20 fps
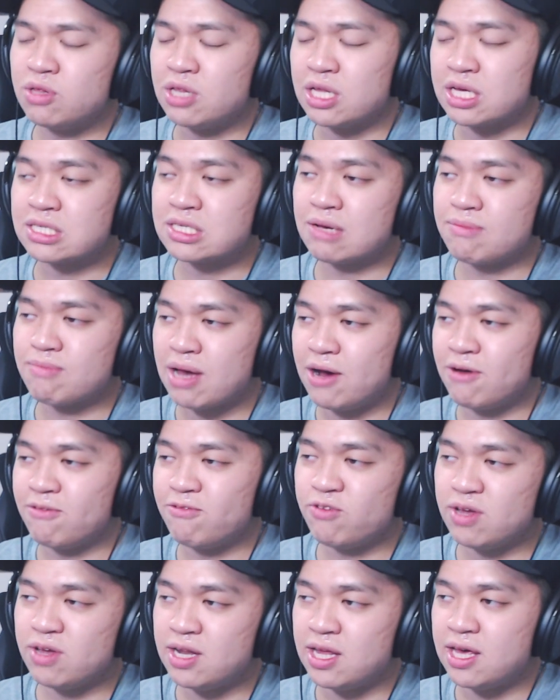Like, somehow
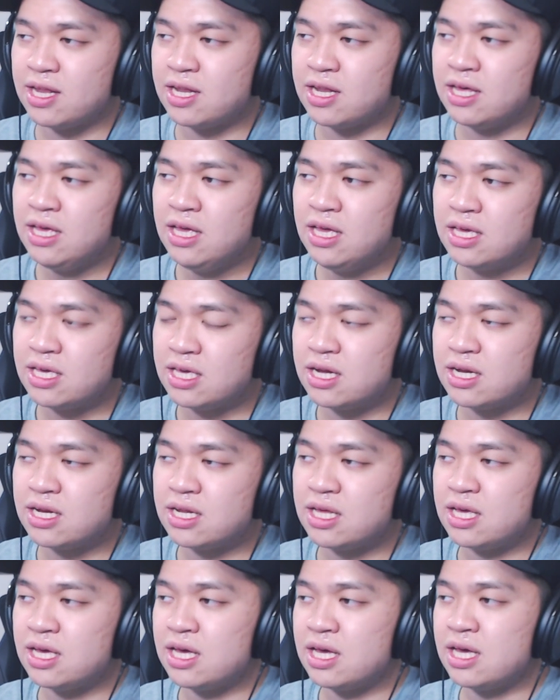fit in
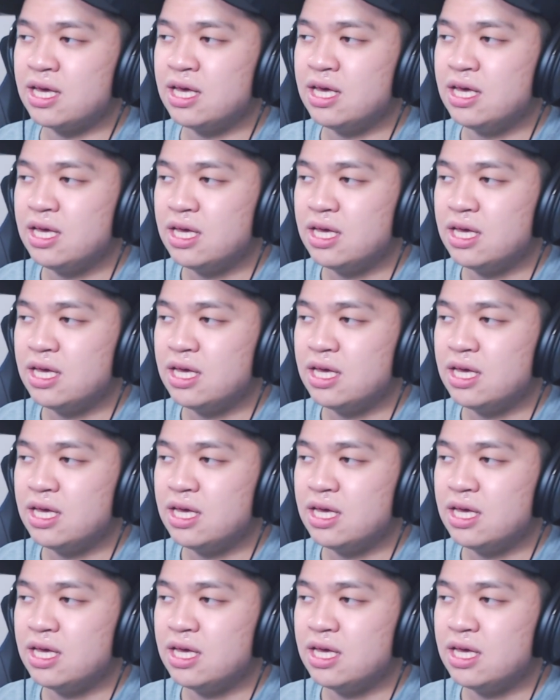Yeonhee,